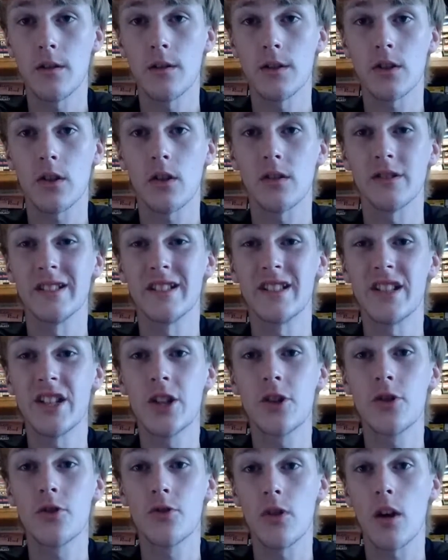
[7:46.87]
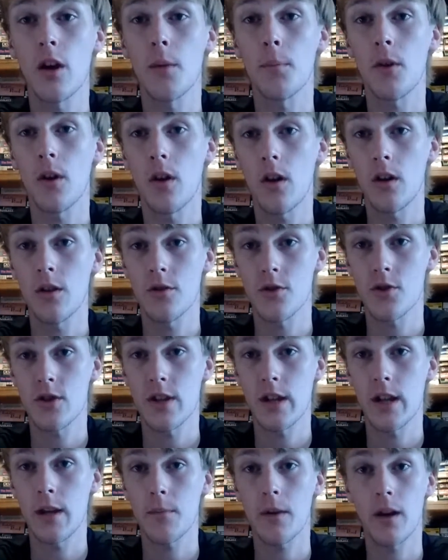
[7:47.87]
is called the teardrop arch
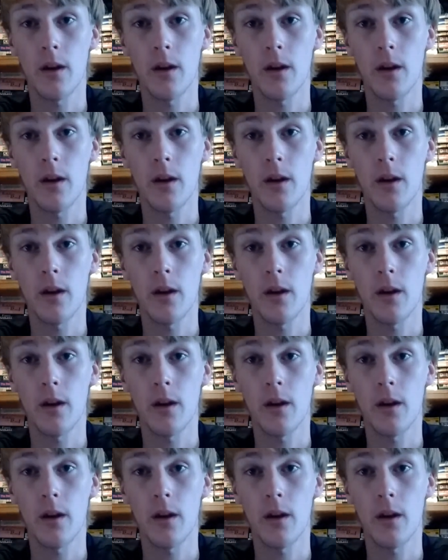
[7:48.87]
tape. I